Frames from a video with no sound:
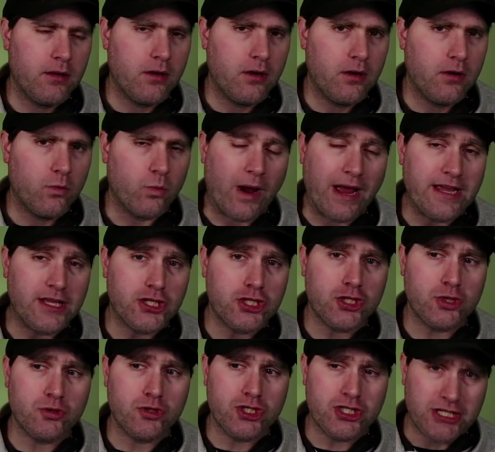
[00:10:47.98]
Right
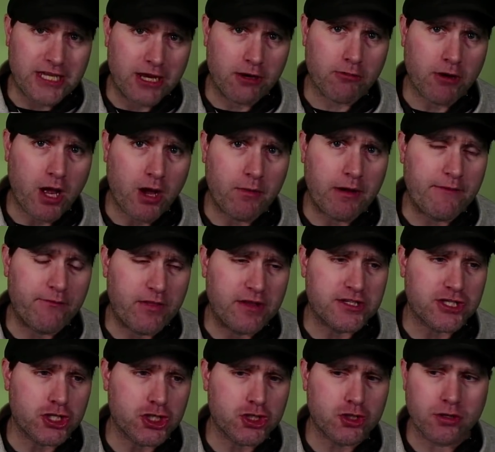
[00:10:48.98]
to zero if
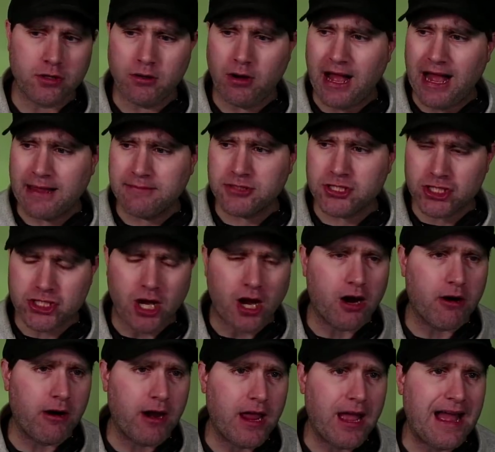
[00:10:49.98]
this is true. I'm
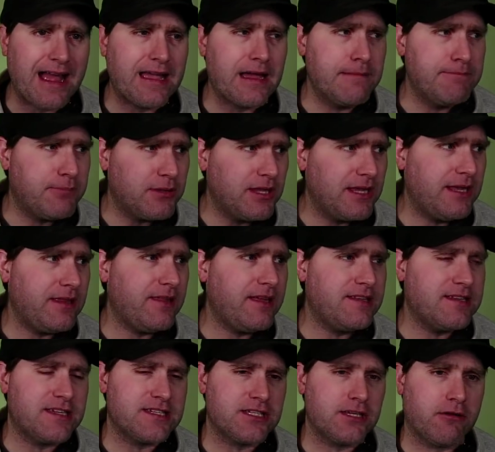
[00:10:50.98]
sorry, I completely
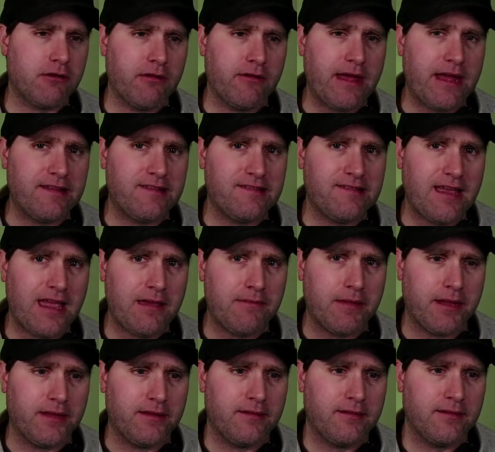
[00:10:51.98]
disagree with that
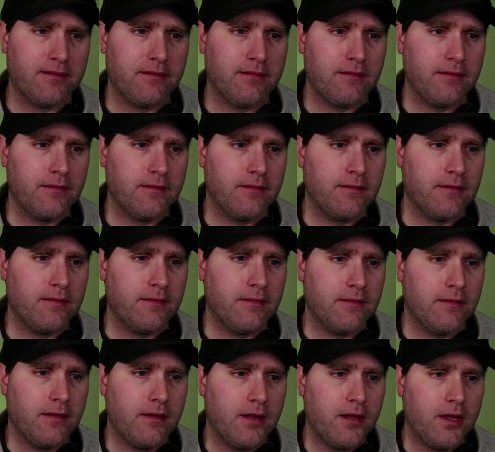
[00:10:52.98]
statement.
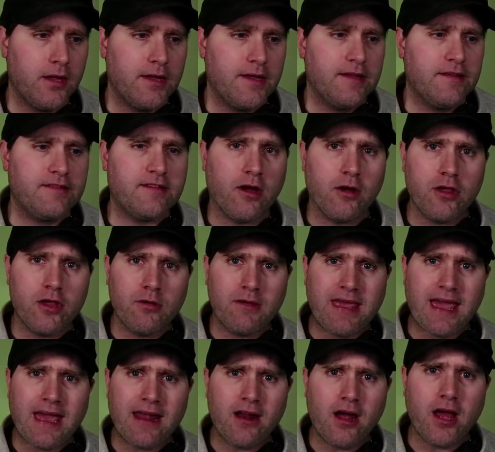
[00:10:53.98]
So you
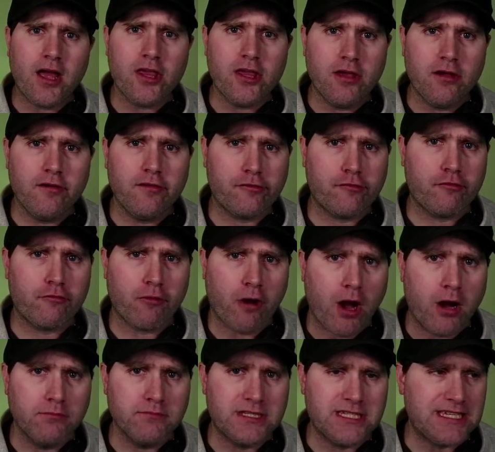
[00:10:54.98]
cannot use
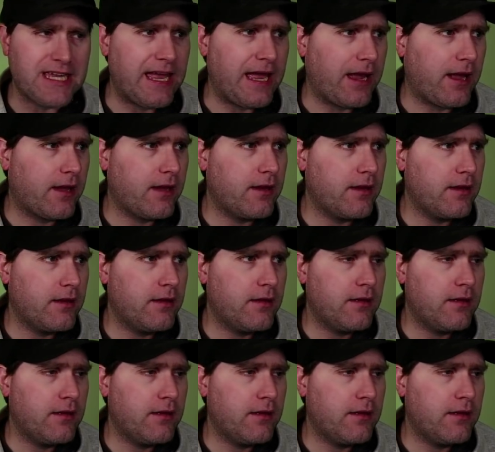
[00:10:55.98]
Chrome Sync.